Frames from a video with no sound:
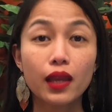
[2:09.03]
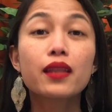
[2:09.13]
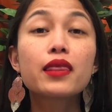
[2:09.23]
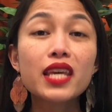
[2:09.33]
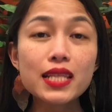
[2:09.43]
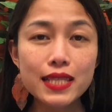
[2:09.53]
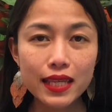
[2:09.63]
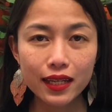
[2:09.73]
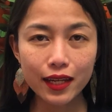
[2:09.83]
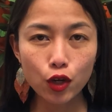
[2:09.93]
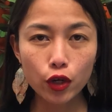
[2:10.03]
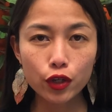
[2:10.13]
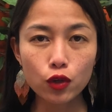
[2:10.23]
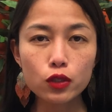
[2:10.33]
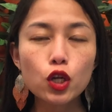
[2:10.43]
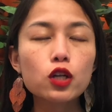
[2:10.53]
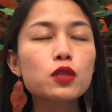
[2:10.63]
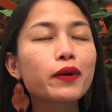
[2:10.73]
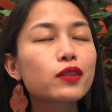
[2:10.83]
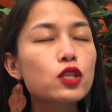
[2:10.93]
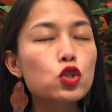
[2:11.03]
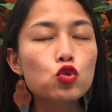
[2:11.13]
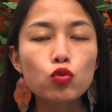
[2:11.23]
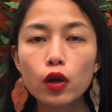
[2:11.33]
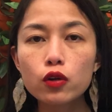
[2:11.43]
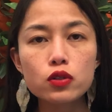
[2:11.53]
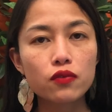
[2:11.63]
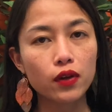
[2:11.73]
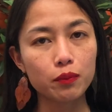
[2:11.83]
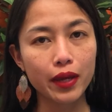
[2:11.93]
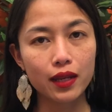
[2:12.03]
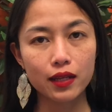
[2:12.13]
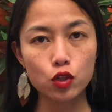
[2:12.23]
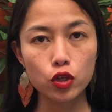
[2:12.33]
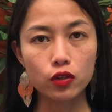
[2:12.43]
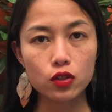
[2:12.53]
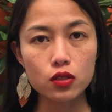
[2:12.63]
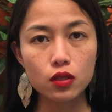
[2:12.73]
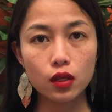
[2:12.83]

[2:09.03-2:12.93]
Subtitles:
This CNN article talks about the struggles of unpaid interns.